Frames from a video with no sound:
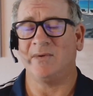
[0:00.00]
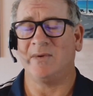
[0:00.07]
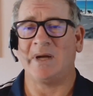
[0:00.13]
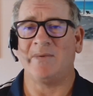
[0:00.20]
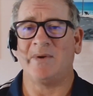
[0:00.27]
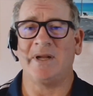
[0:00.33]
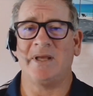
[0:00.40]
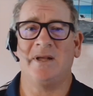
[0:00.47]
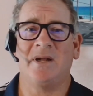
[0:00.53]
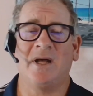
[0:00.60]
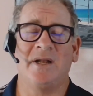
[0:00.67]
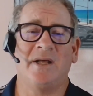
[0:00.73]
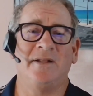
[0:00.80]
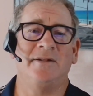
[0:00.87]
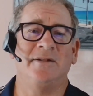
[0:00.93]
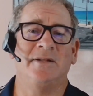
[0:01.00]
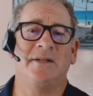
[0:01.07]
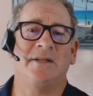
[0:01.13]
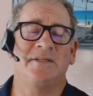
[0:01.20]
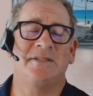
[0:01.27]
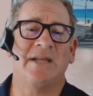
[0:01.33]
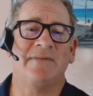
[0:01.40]
I want to hit on
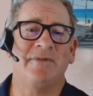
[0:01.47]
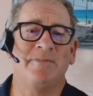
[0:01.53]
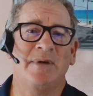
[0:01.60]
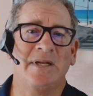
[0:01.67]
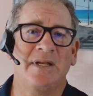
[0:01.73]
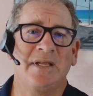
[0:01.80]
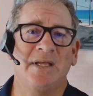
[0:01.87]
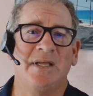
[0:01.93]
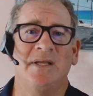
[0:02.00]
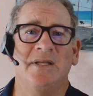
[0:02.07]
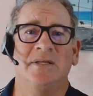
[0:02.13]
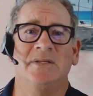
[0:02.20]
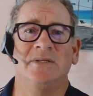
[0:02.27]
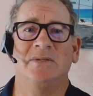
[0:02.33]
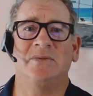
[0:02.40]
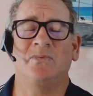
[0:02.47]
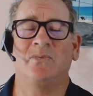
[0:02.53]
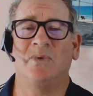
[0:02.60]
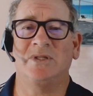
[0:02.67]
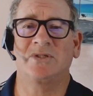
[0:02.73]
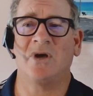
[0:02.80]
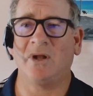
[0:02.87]
saving money is
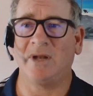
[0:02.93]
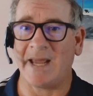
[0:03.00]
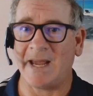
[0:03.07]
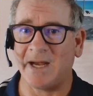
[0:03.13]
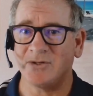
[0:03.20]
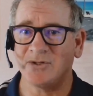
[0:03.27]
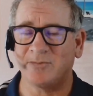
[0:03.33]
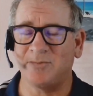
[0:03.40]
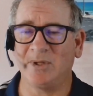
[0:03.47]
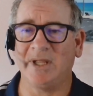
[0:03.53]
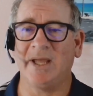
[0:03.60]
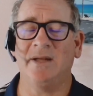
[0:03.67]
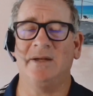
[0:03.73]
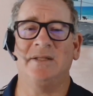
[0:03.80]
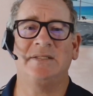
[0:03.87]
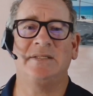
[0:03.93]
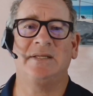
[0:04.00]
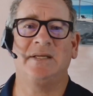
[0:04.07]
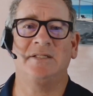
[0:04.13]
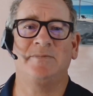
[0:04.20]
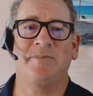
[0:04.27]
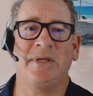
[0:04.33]
what's called Azure Plan and
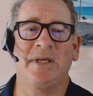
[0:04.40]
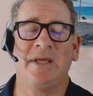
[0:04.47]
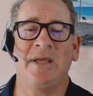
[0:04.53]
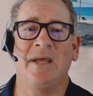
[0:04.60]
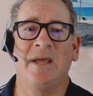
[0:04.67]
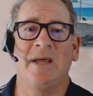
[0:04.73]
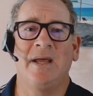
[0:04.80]
CSP,